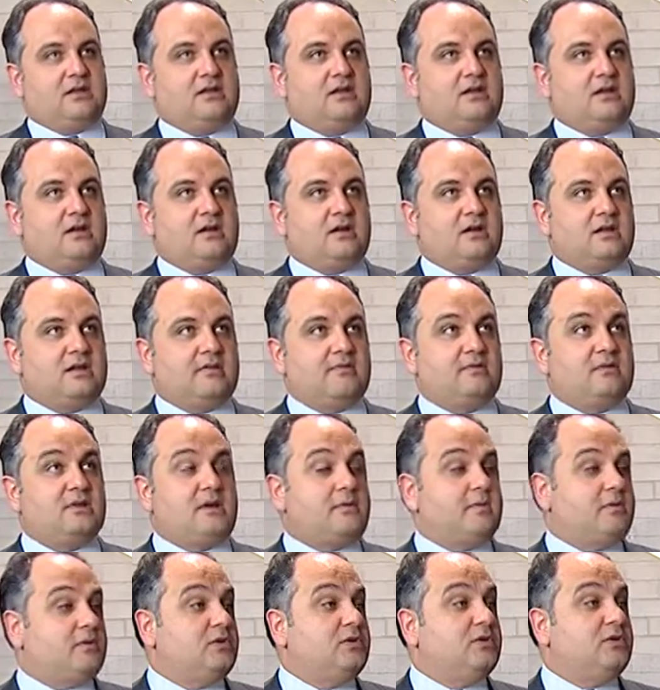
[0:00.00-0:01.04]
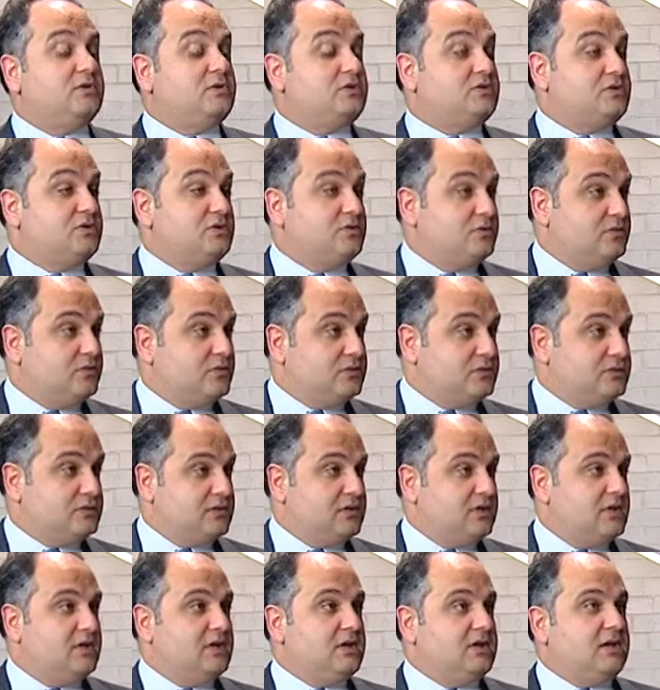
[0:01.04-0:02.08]
are given the opportunity to choose
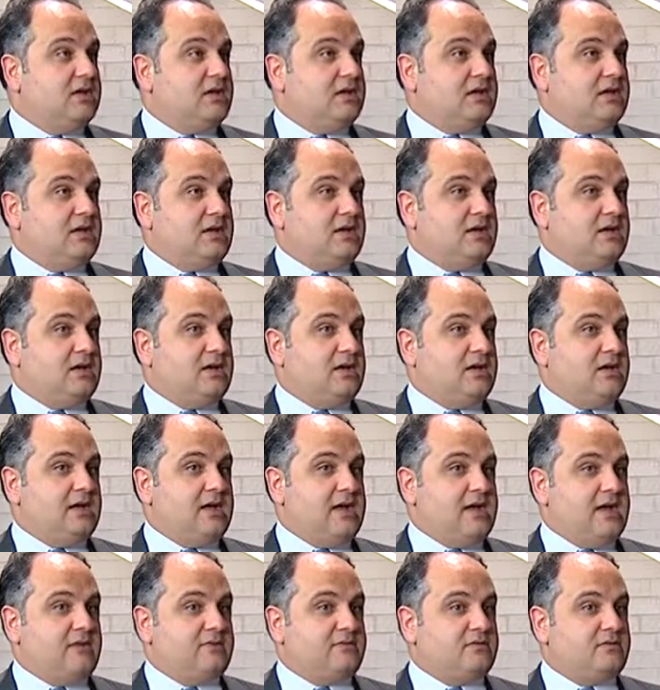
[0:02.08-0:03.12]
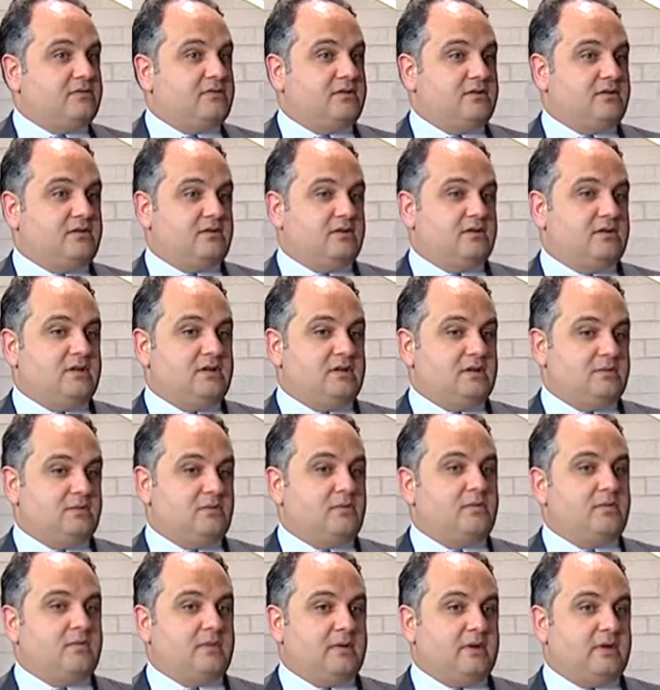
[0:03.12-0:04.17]
after an
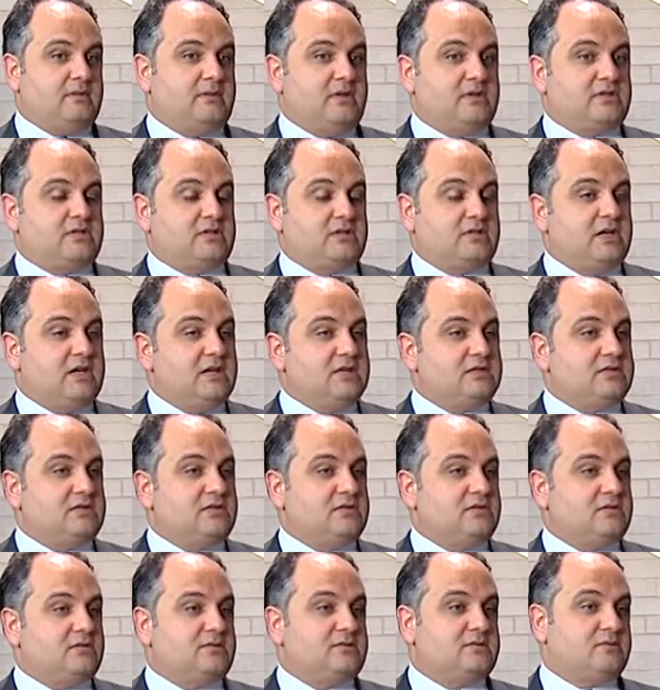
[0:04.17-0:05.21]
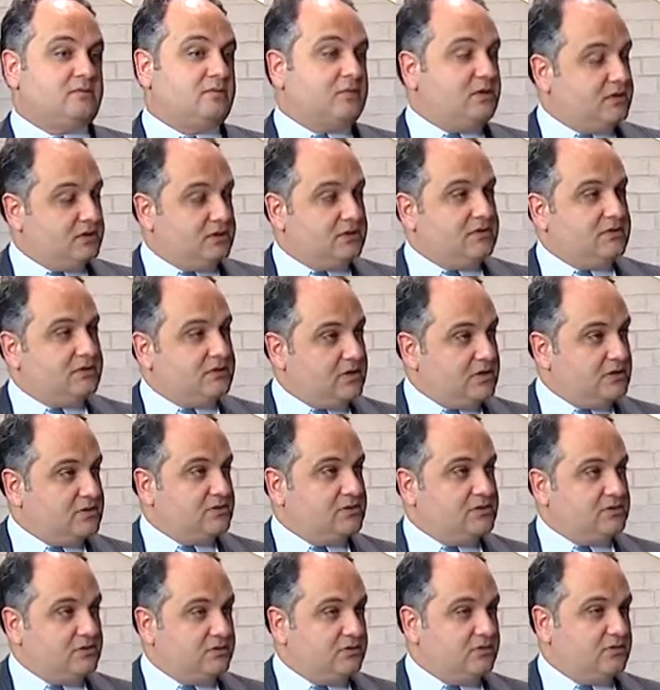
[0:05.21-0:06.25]
appropriate amount of education in terms of what they should do.